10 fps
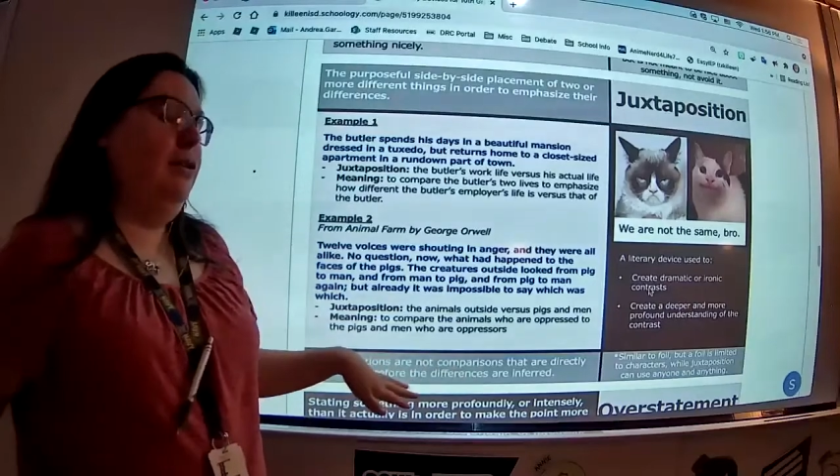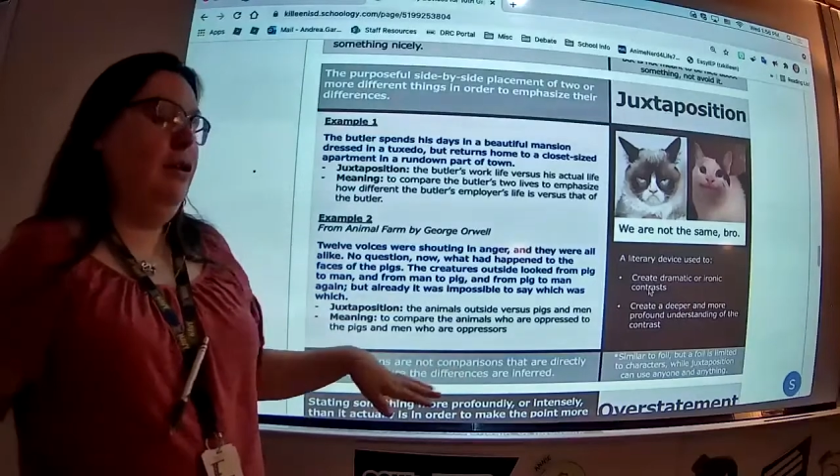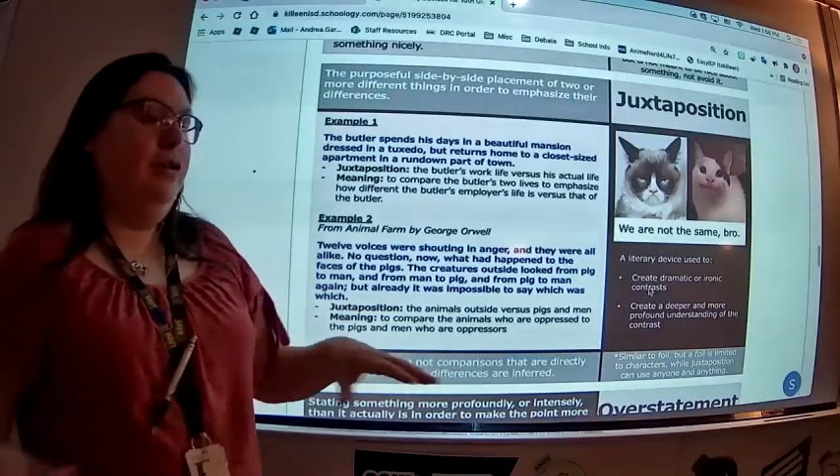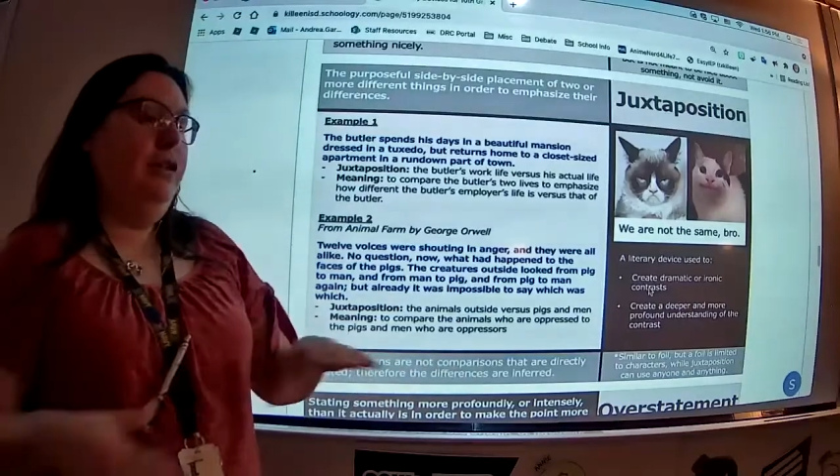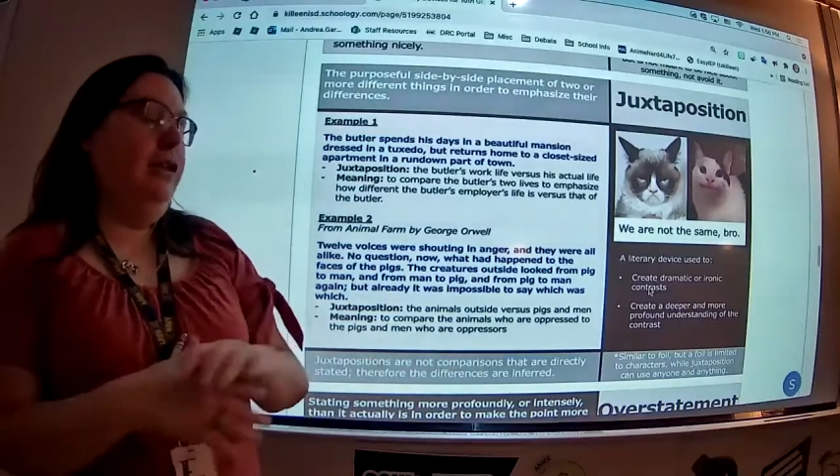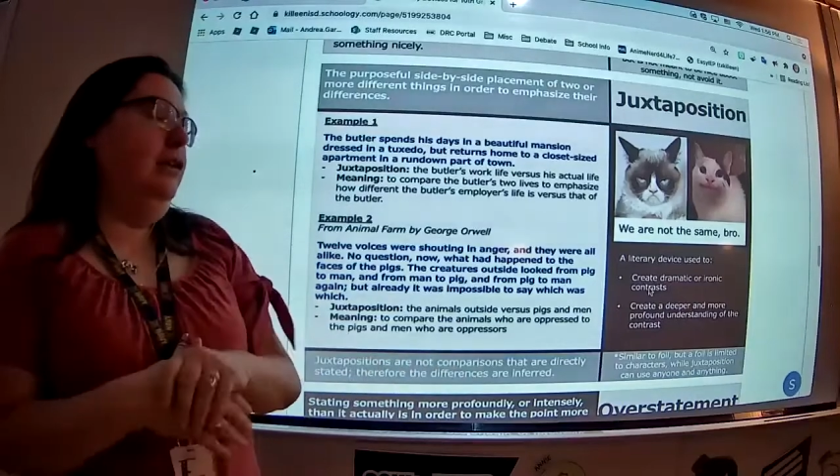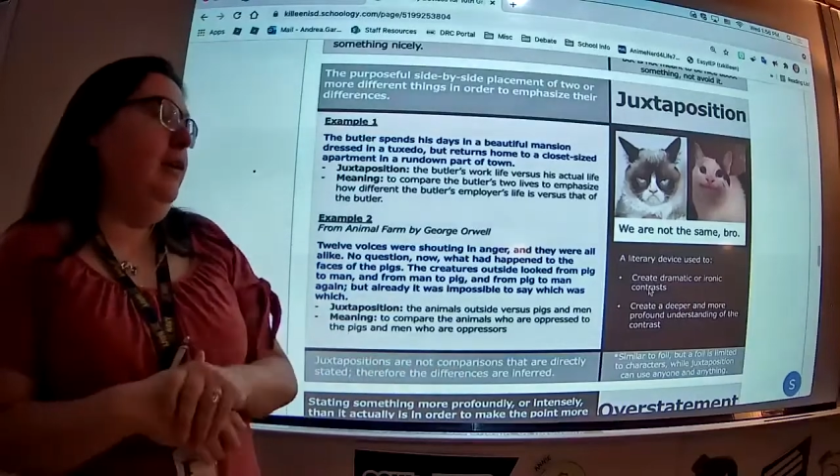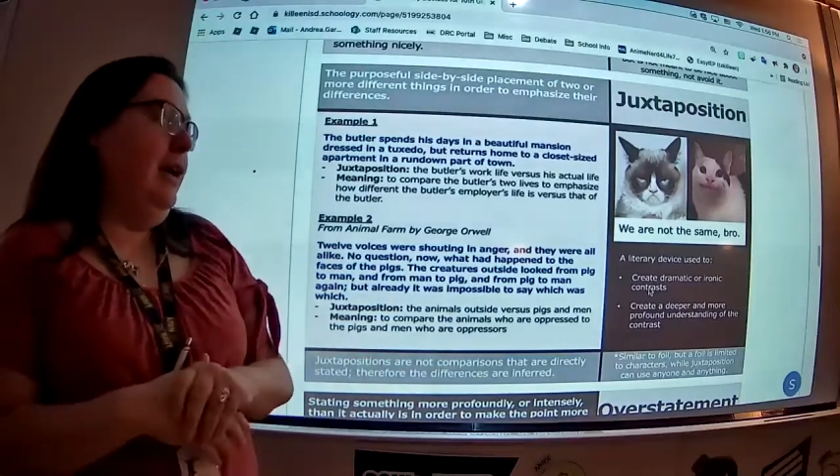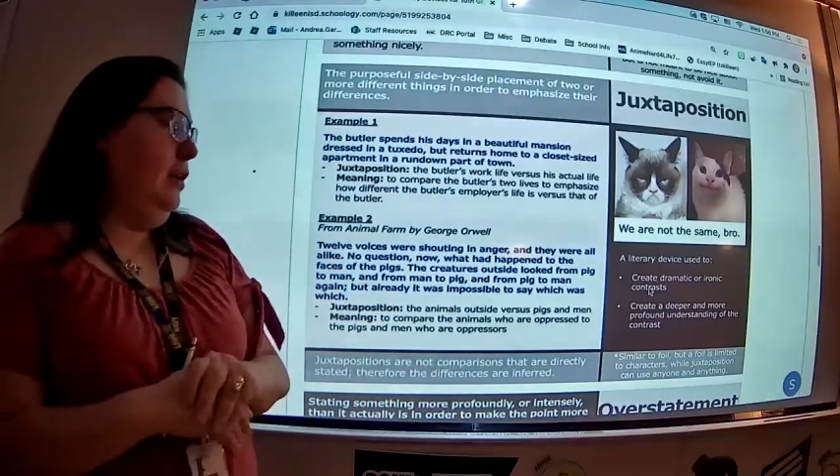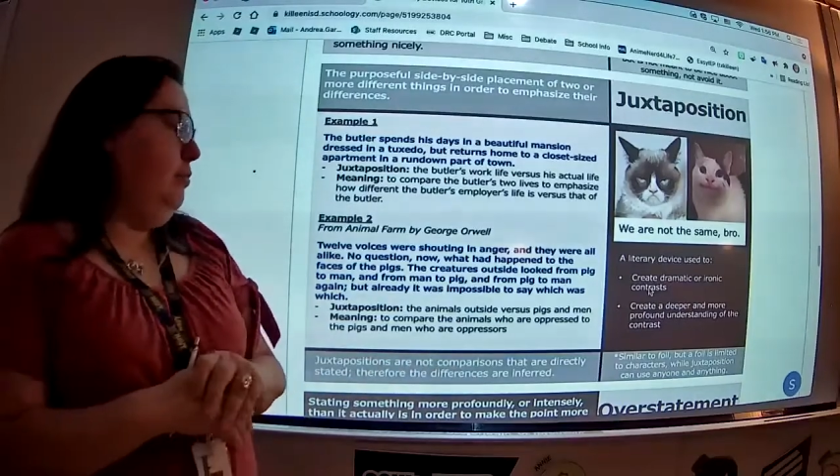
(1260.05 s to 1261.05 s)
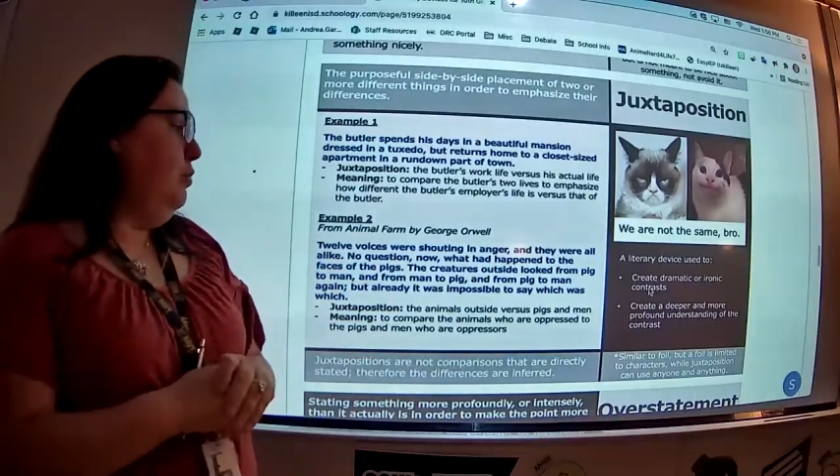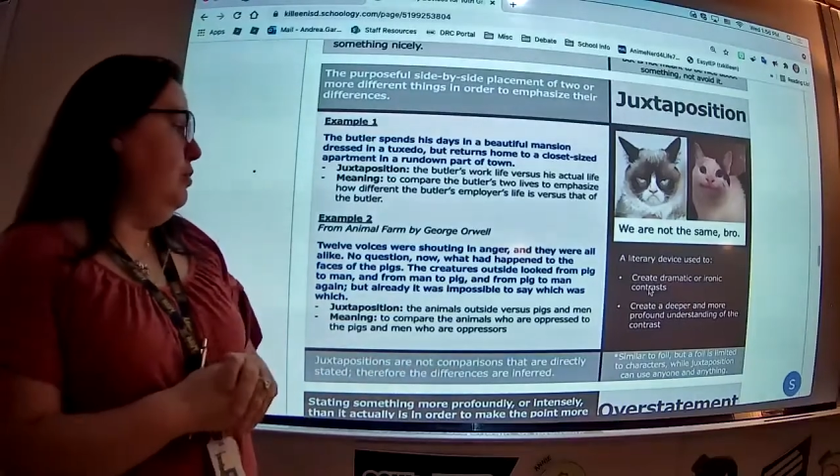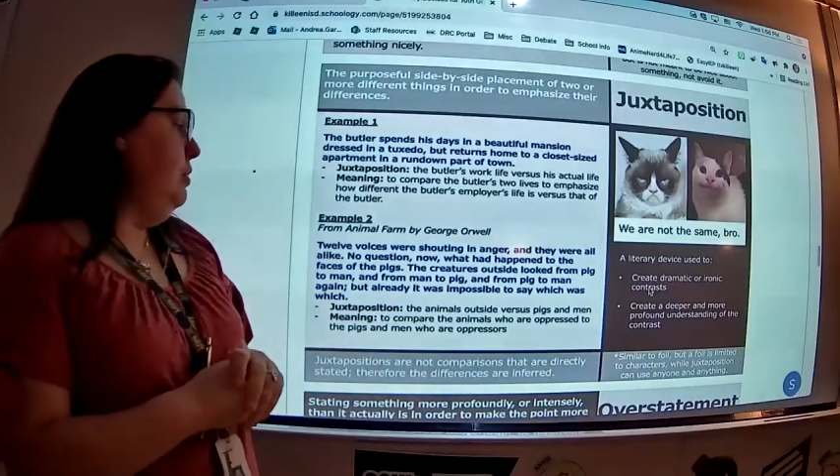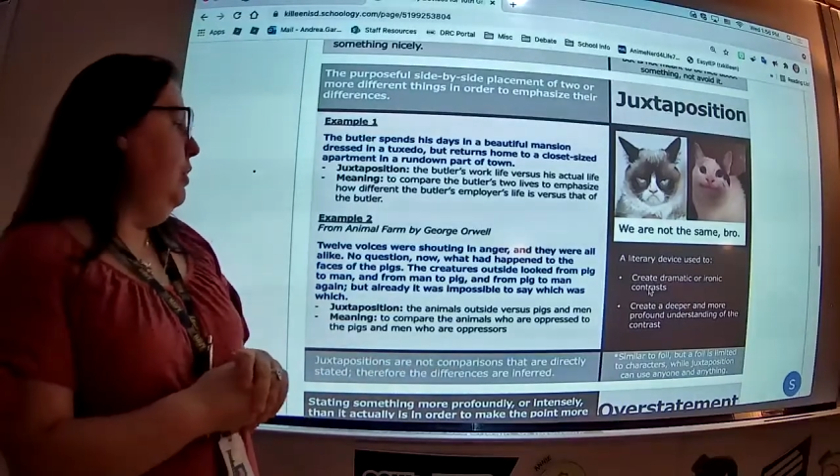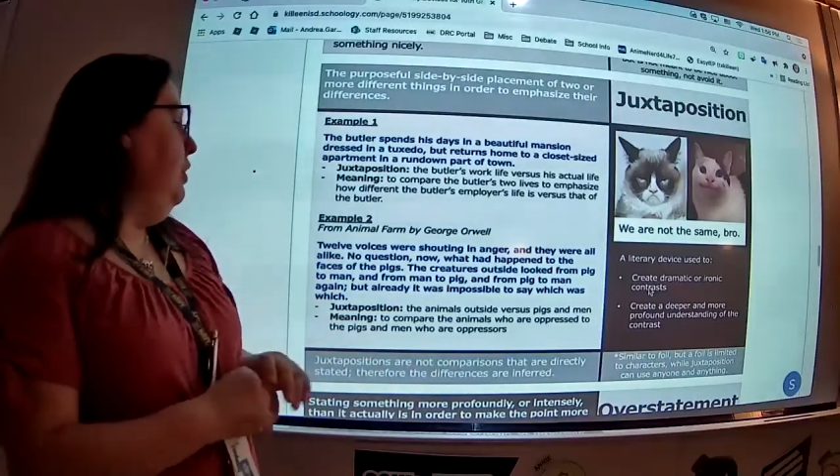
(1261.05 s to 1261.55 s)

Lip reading: all the little animals.